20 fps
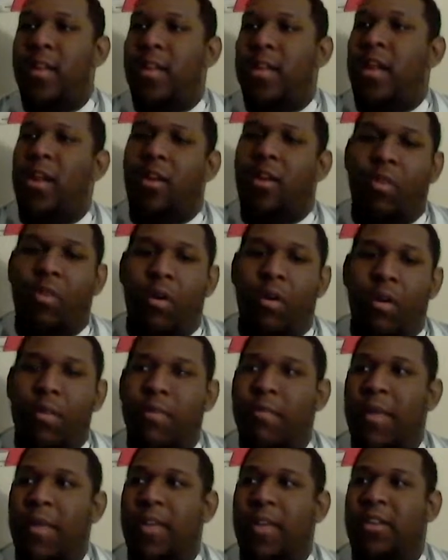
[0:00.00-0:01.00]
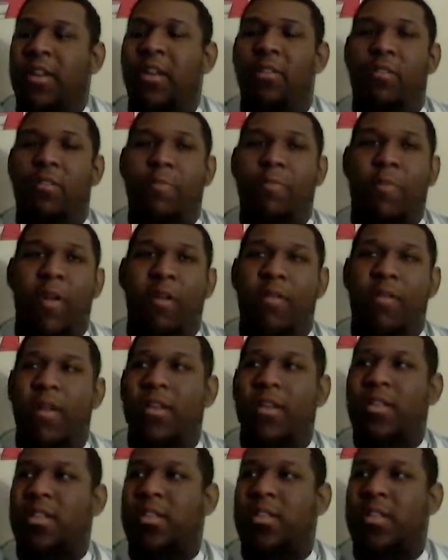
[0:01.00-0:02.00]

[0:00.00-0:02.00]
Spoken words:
And Crow even makes another appearance,